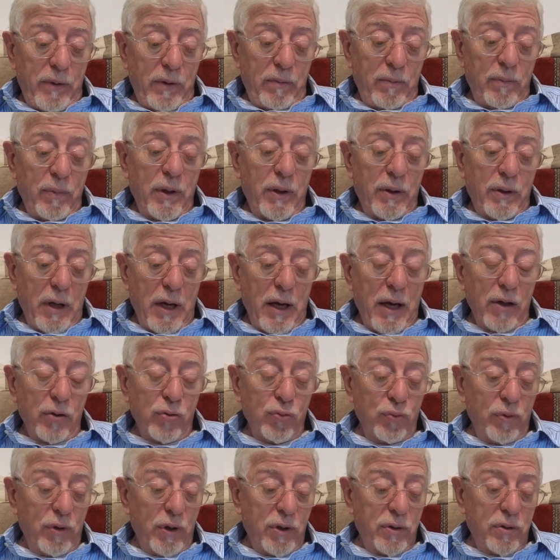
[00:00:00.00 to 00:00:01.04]
But Ash
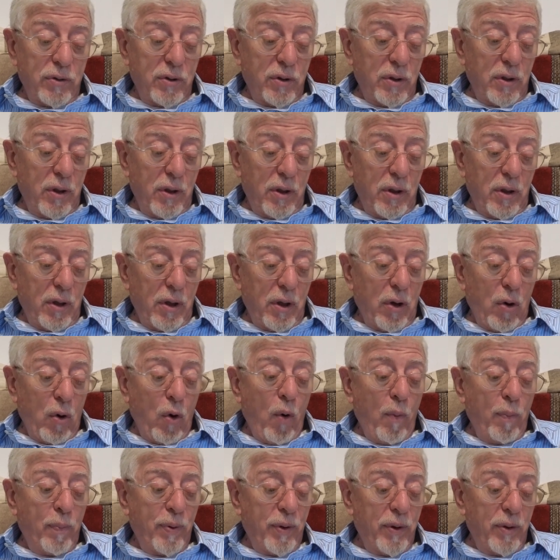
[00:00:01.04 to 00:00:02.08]
was
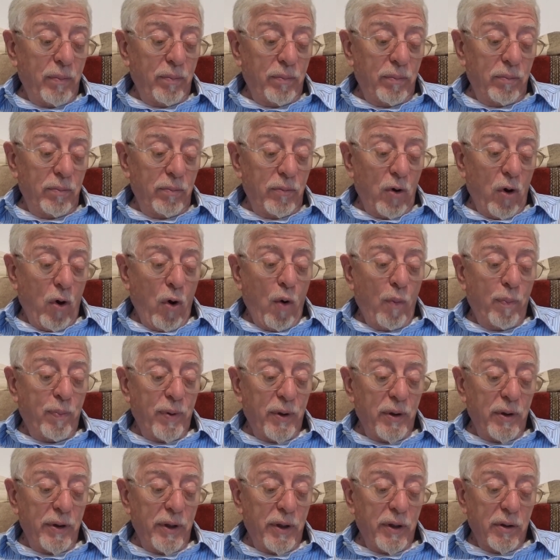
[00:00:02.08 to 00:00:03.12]

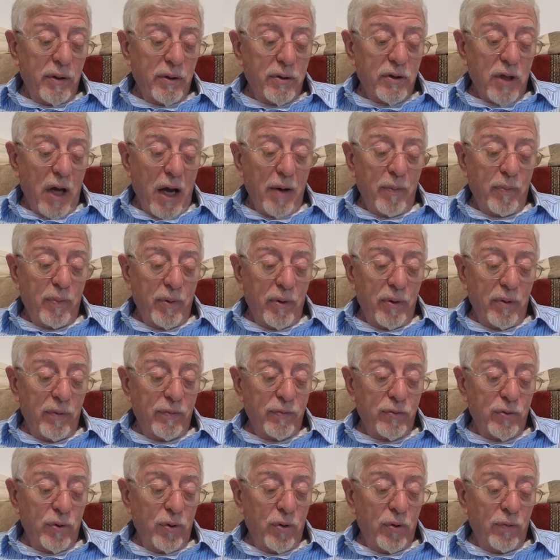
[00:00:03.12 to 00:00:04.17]
openly a disciple
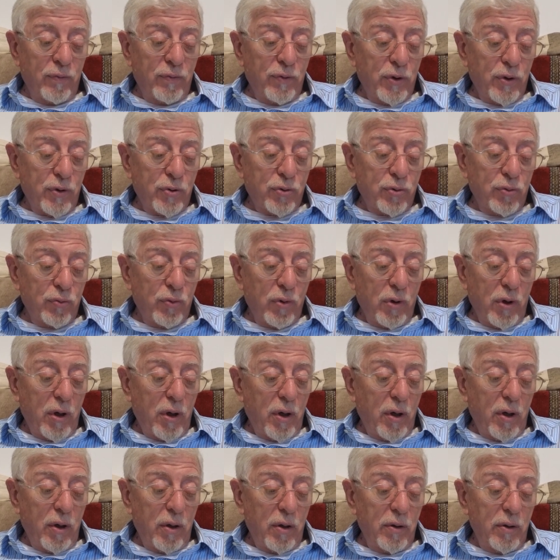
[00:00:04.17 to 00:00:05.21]
of
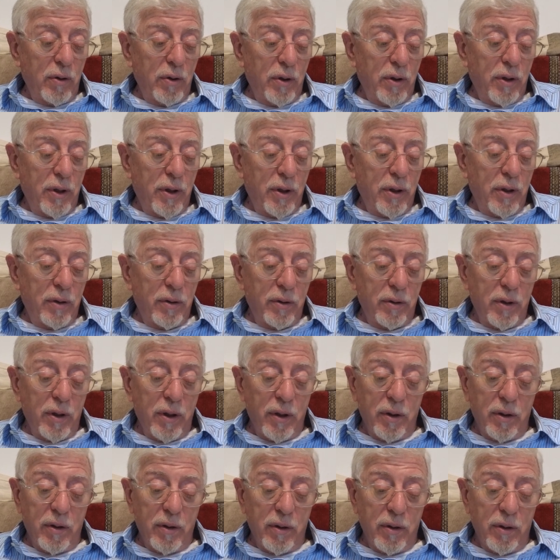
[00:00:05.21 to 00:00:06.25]
Yeshua and
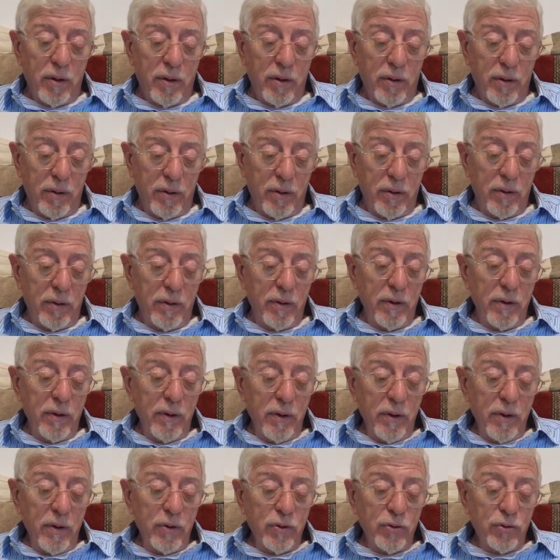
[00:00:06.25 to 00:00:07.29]
a
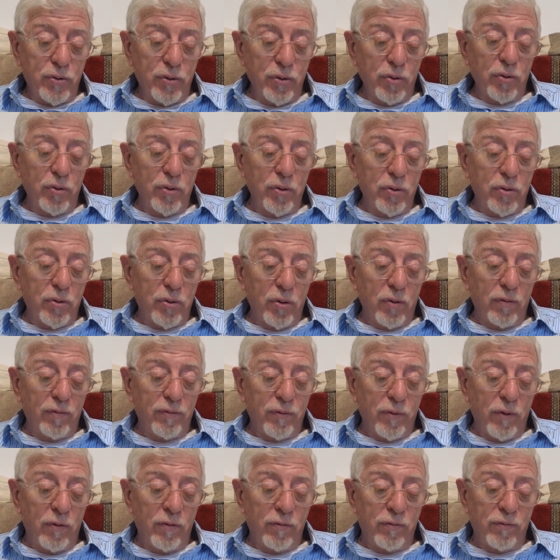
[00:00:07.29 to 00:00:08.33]
student
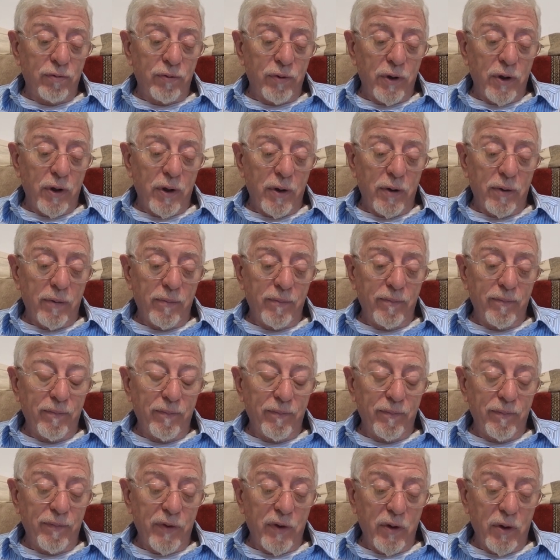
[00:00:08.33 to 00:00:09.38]
of
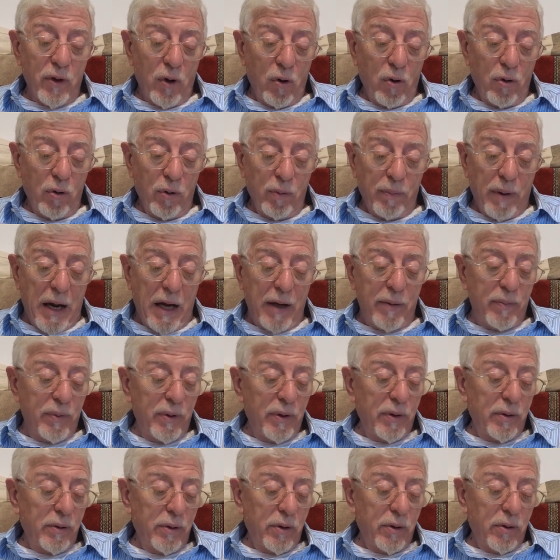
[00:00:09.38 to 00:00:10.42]
the whole
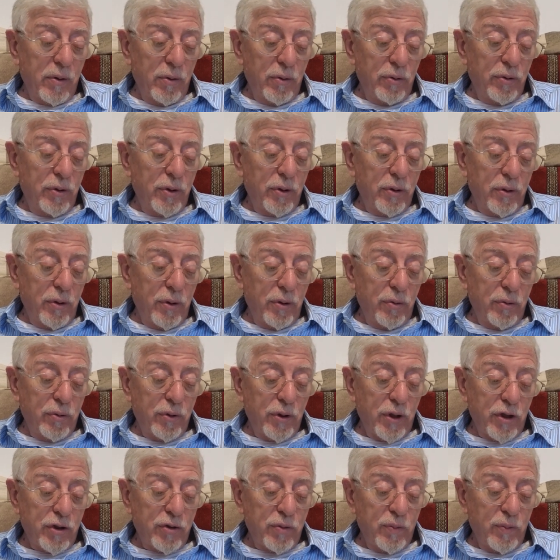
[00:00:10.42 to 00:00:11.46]
Bible, including the New
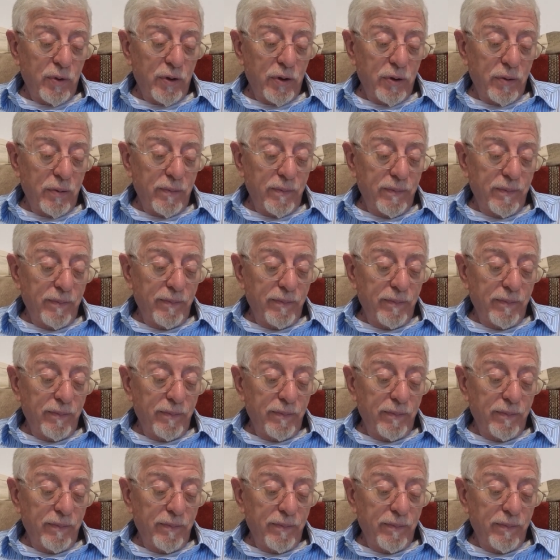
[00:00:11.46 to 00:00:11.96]
Testament,